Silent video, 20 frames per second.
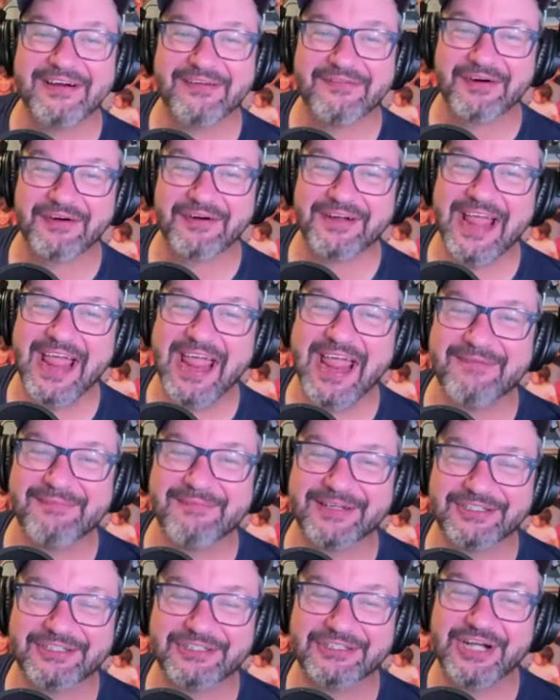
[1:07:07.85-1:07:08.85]
of her name
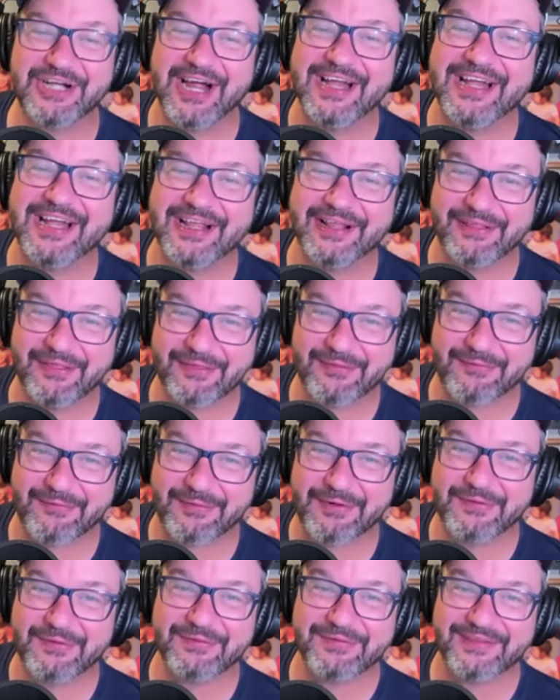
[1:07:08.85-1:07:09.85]
is shining
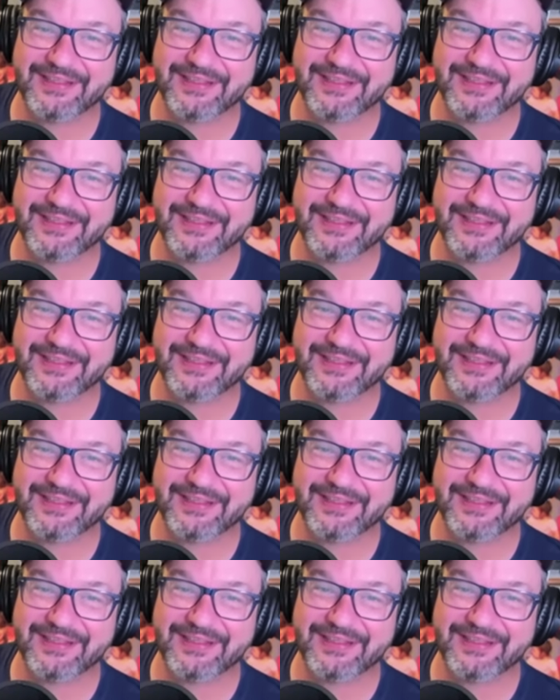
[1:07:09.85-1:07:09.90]
through